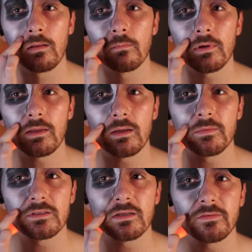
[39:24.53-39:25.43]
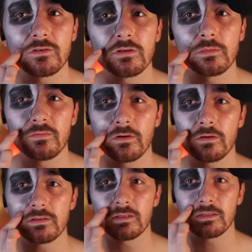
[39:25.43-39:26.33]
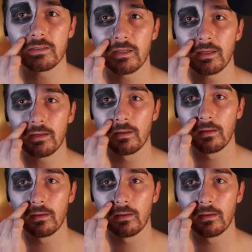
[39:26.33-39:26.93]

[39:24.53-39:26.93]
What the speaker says: My camera's having trouble focusing today.